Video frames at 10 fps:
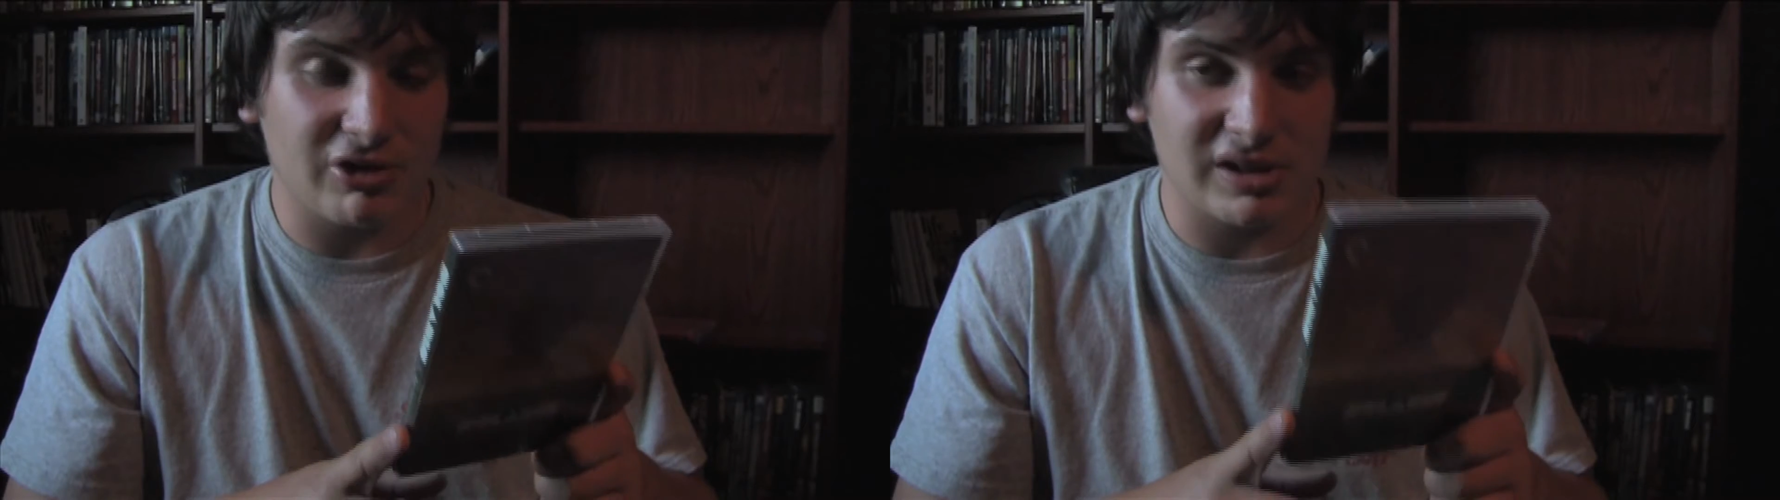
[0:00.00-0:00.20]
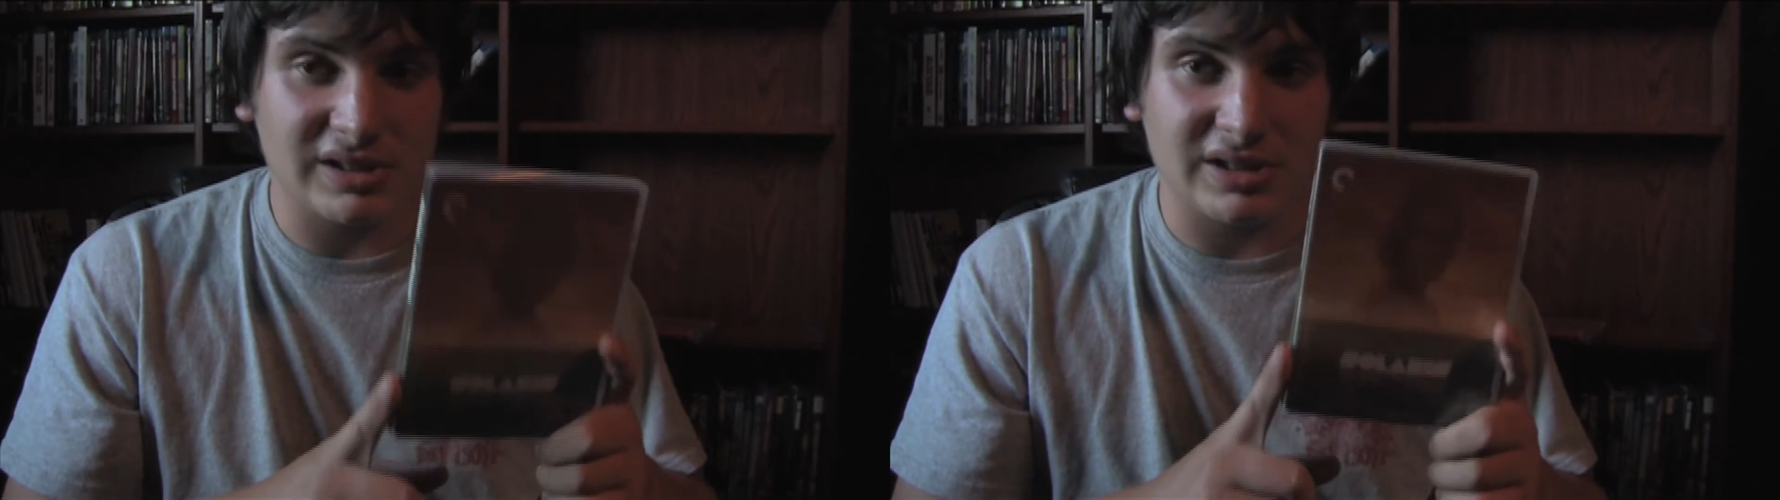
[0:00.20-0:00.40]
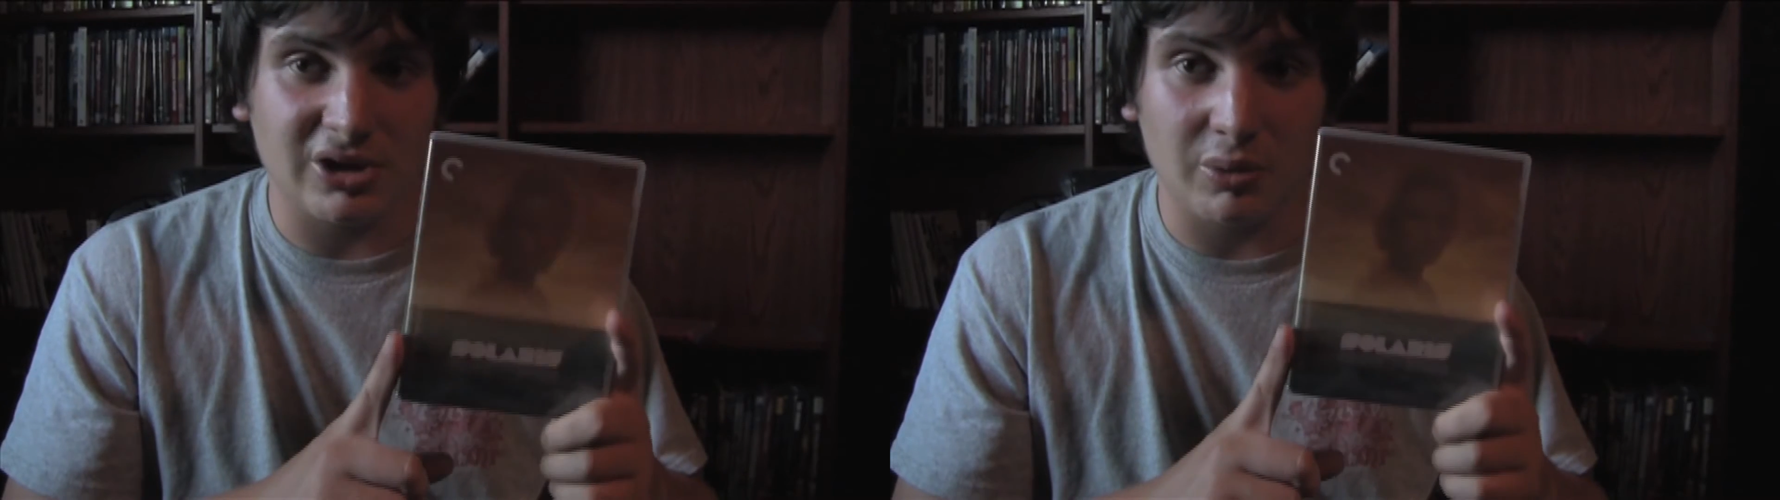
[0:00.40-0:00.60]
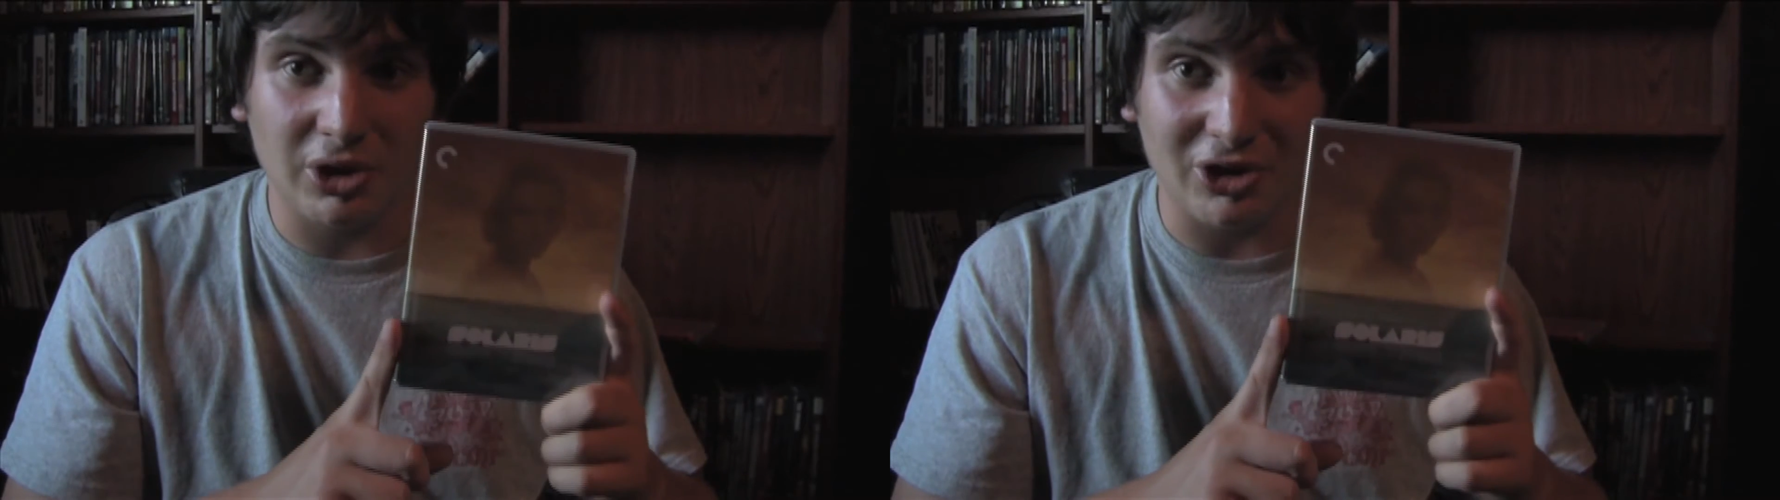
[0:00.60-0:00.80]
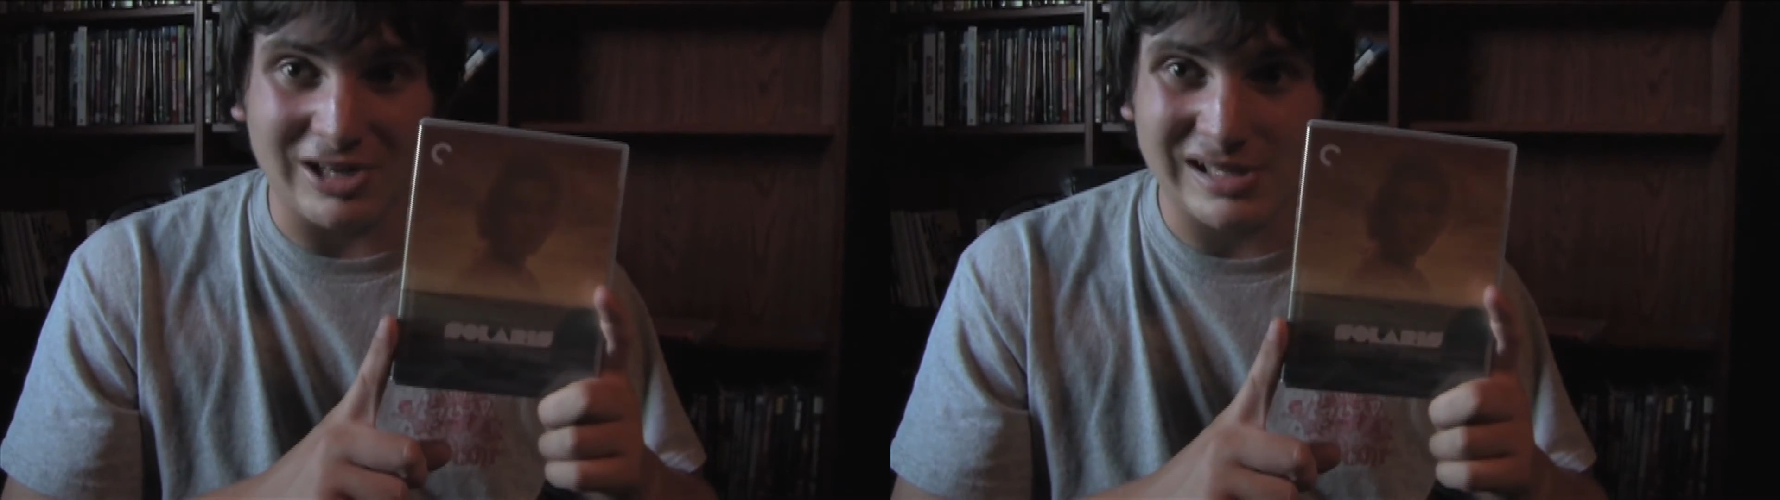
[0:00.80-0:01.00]
interesting to hear
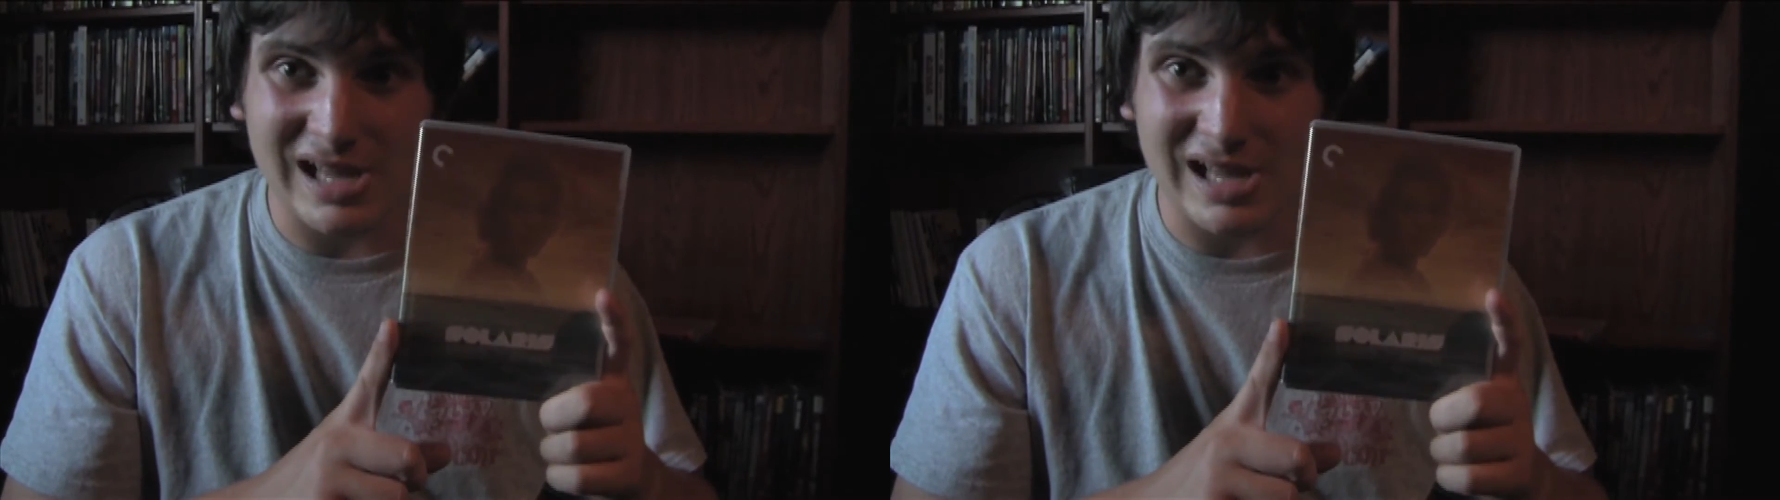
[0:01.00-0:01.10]
what they're gonna